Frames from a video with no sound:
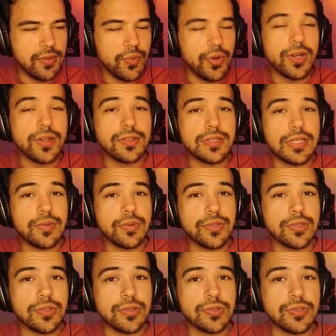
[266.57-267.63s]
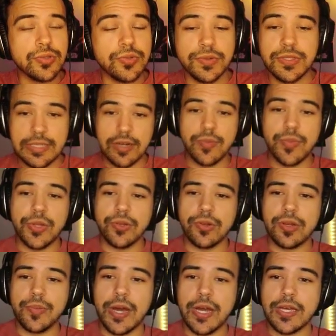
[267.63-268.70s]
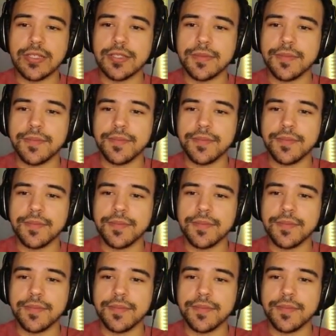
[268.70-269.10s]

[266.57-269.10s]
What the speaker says: We're going to stick with the social desirability bias.